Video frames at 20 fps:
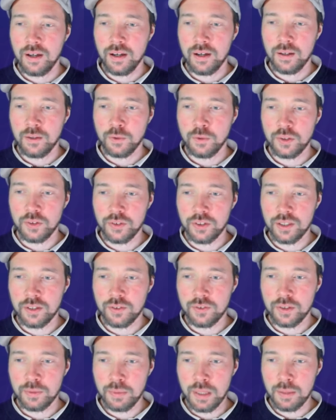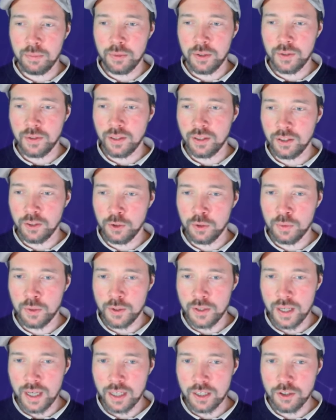we remember that u was
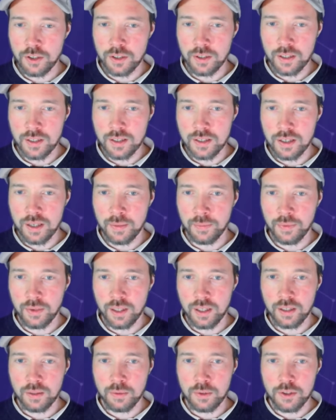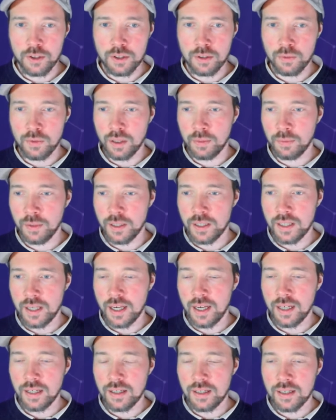actually something, which is 1 plus
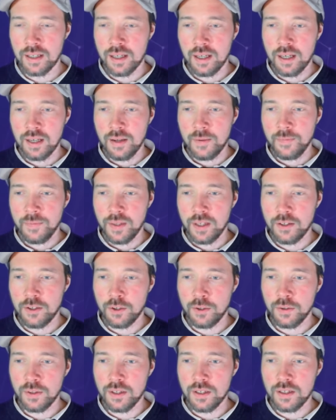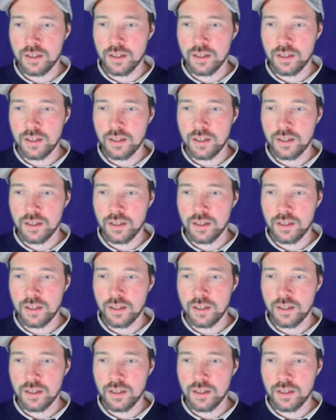x, and so this